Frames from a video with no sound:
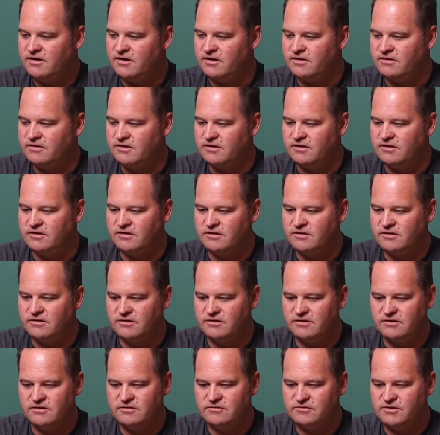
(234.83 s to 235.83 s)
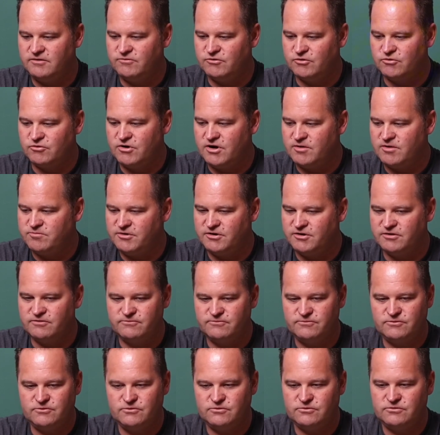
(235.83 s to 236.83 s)
and then leave the cropping to
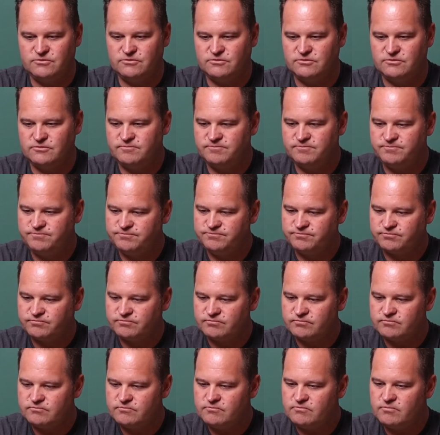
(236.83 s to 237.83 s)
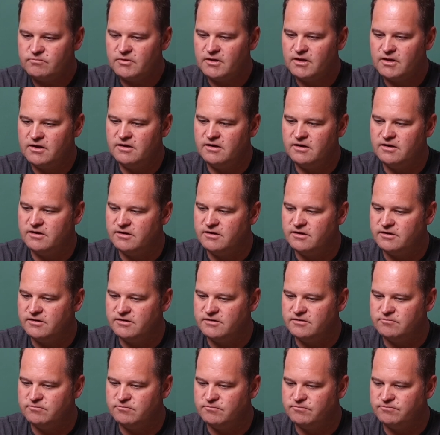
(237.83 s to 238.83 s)
full.
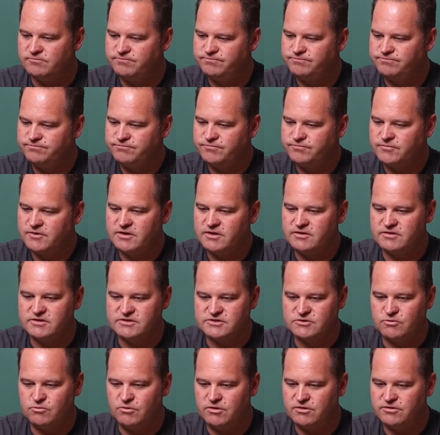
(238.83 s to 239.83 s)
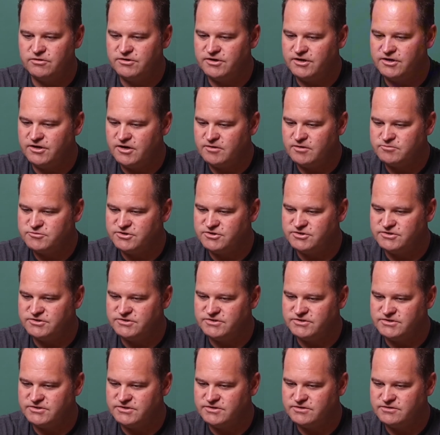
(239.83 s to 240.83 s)
This quality option
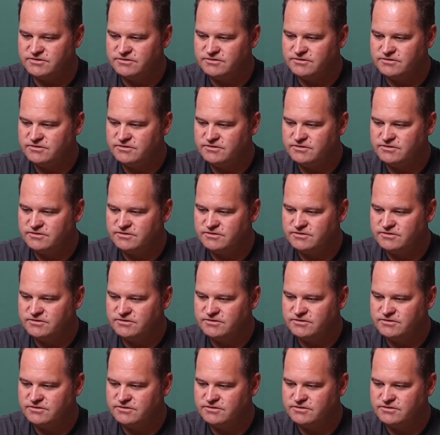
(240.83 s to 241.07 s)
is